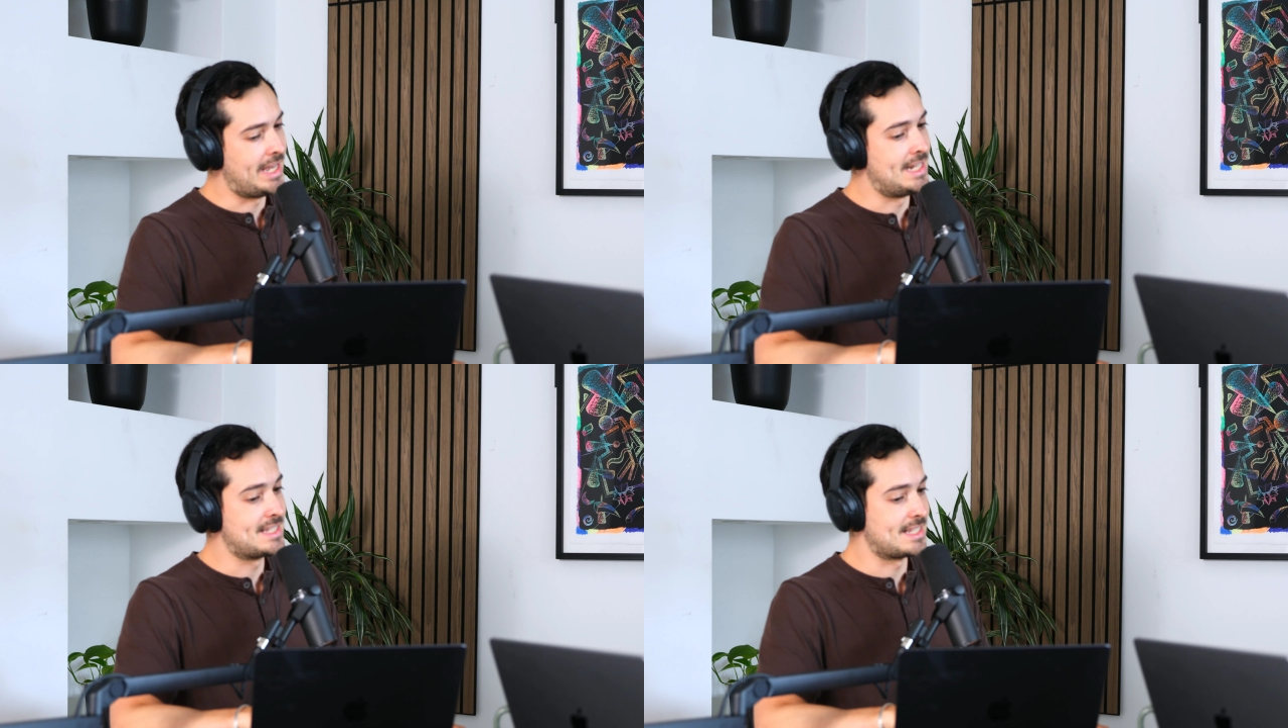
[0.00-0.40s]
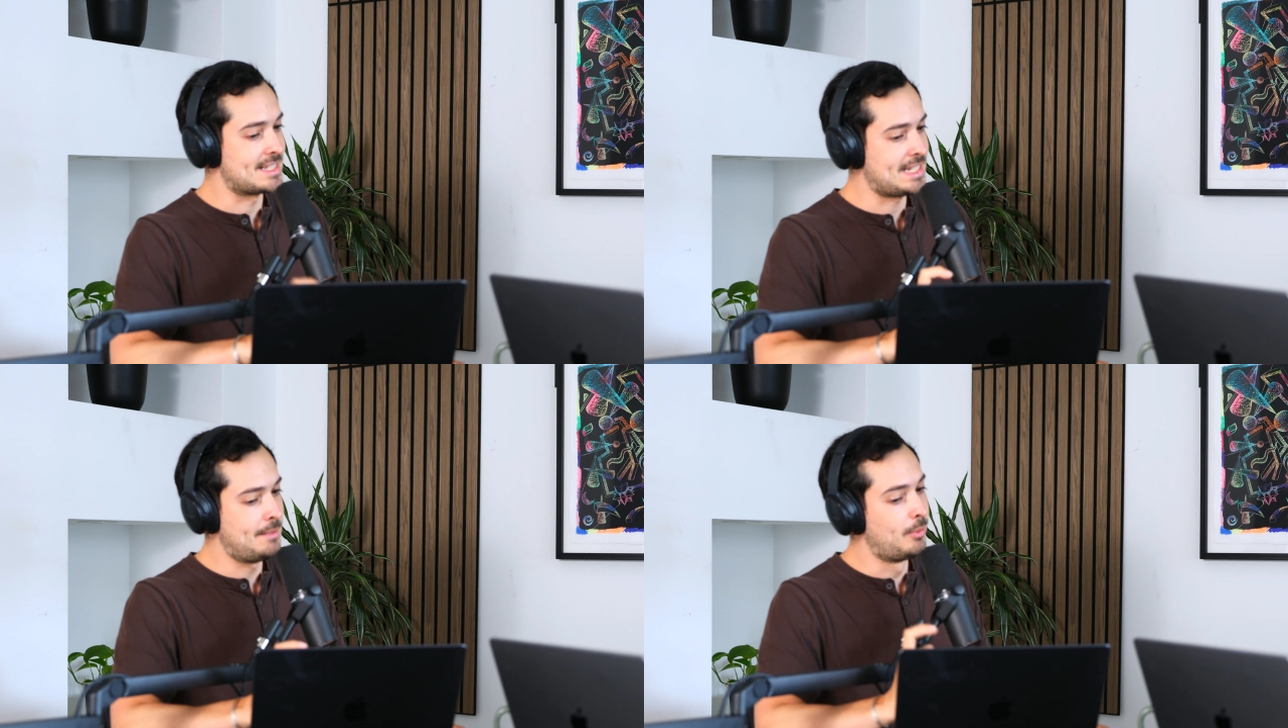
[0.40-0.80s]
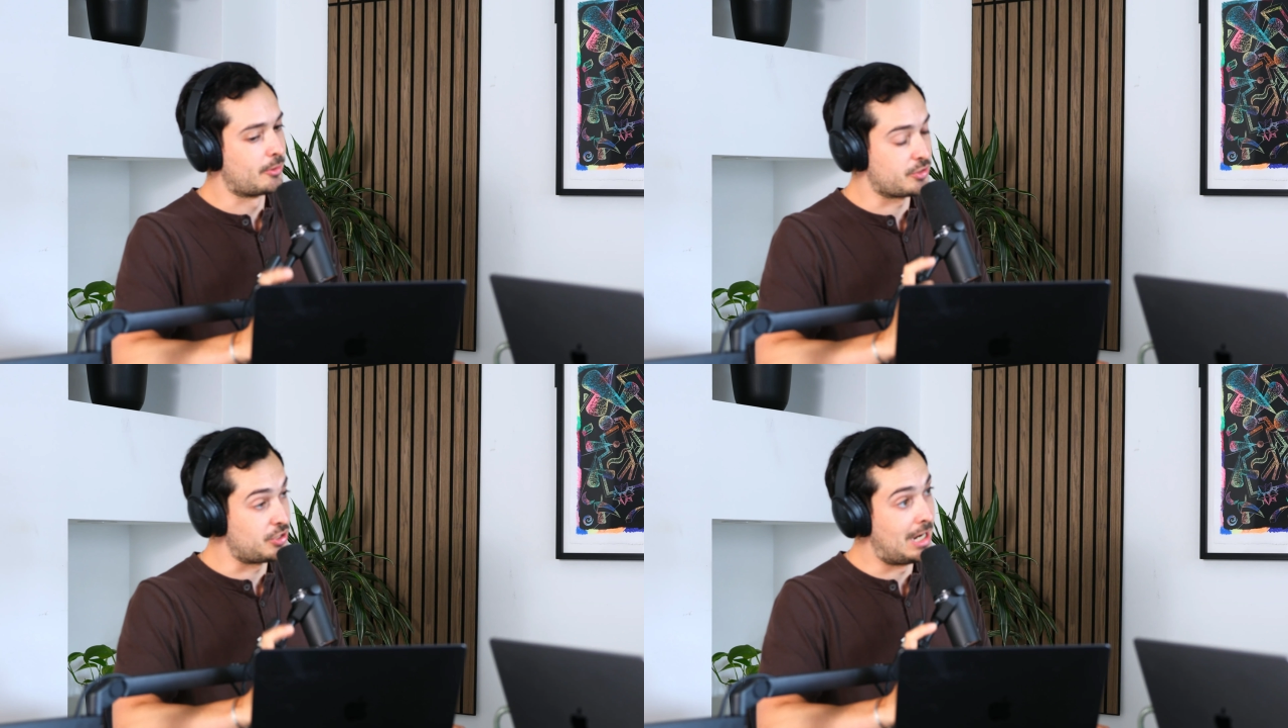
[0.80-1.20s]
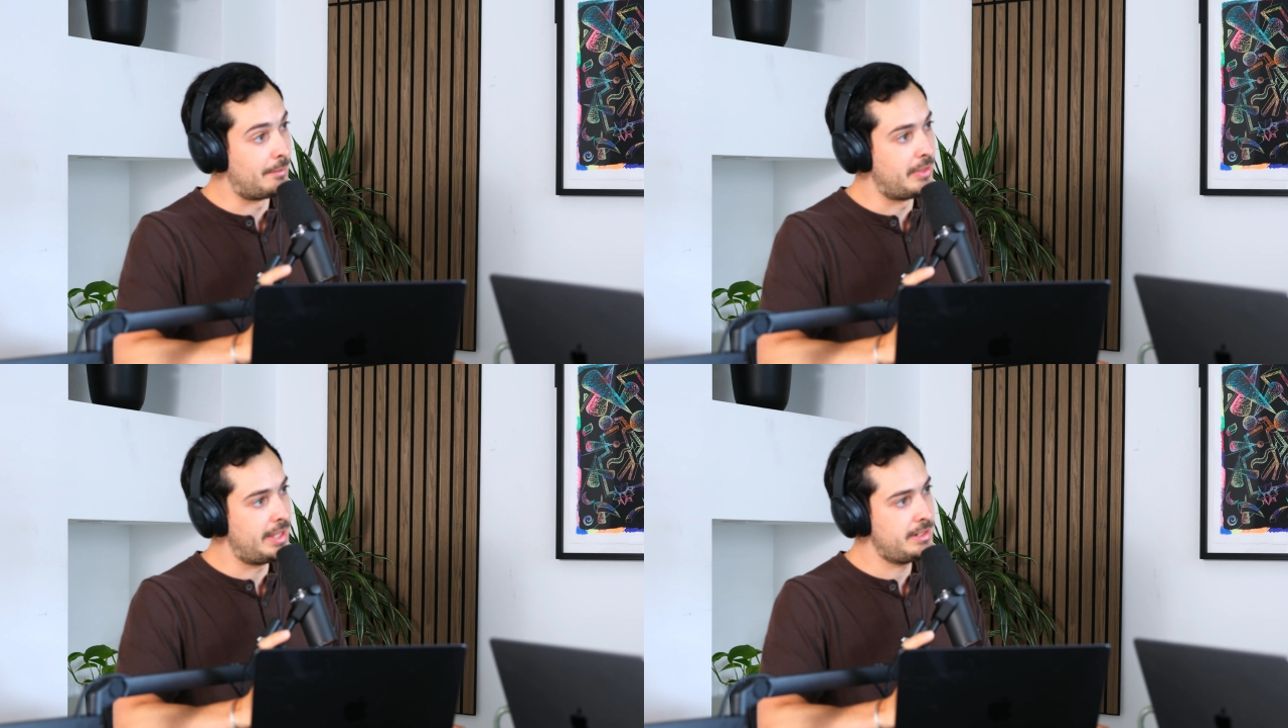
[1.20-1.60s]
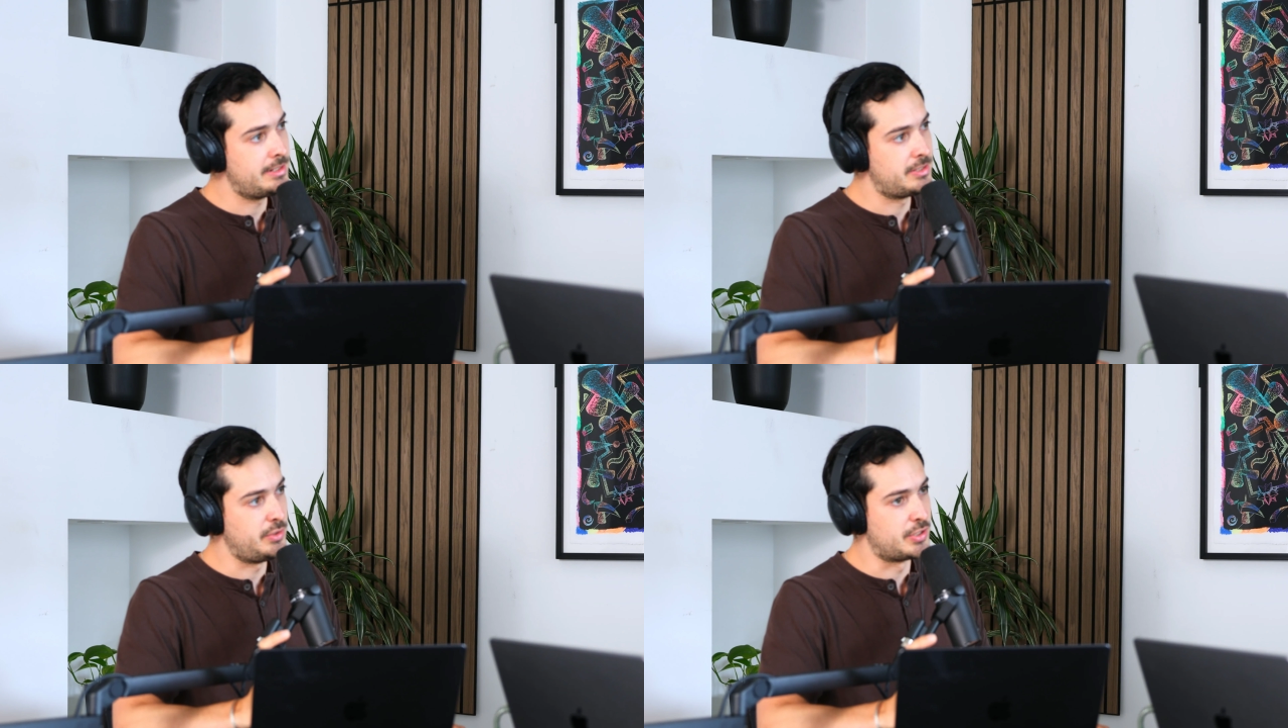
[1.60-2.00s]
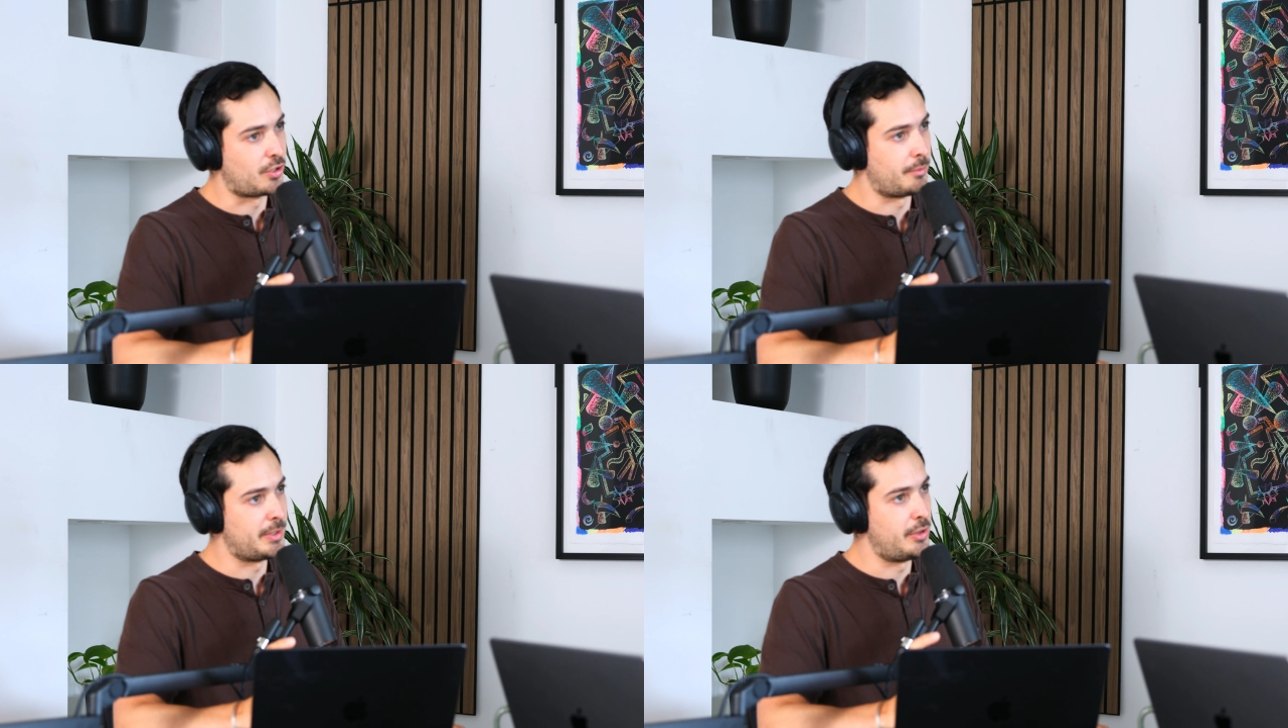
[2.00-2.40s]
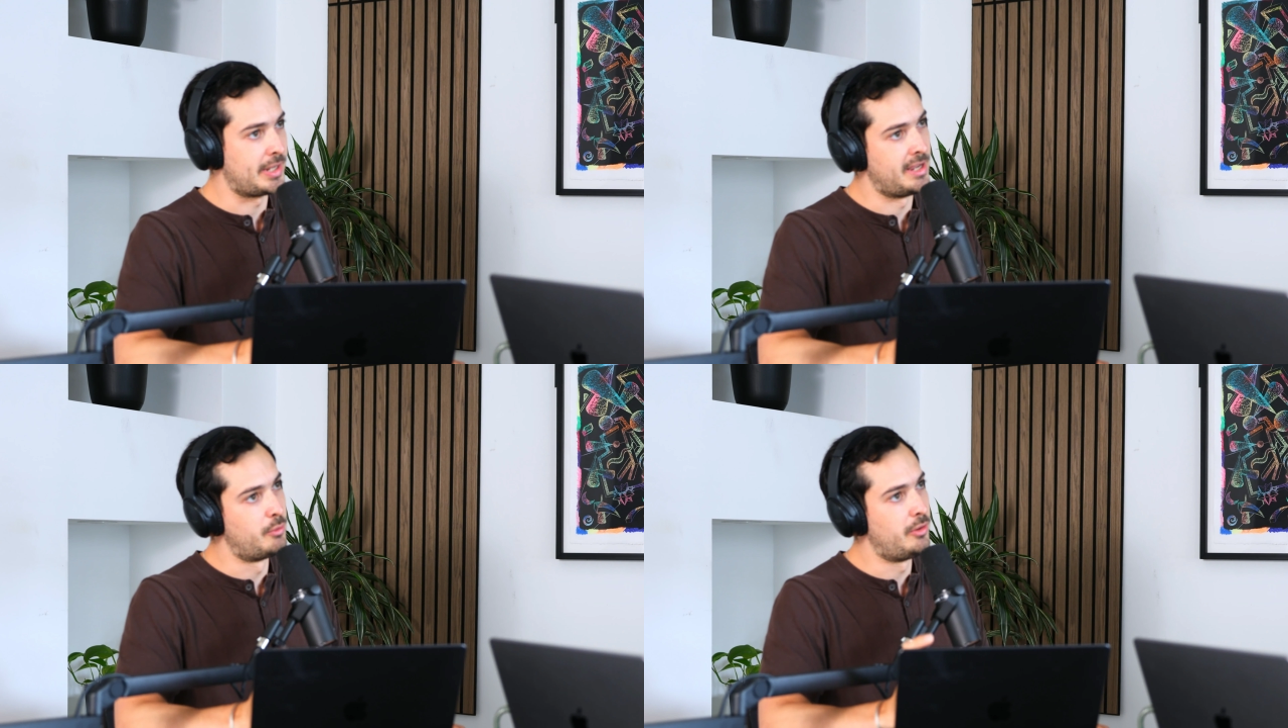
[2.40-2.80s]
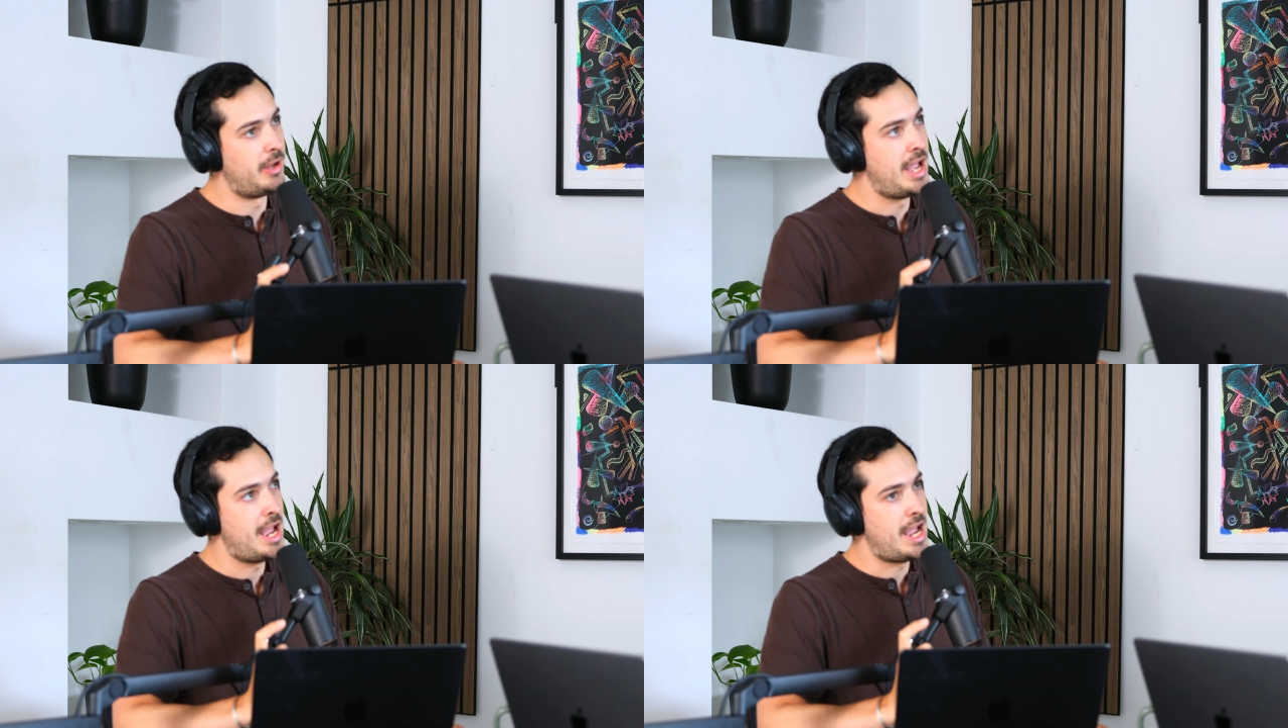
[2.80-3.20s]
And it's the sampler's job then to determine, okay, well,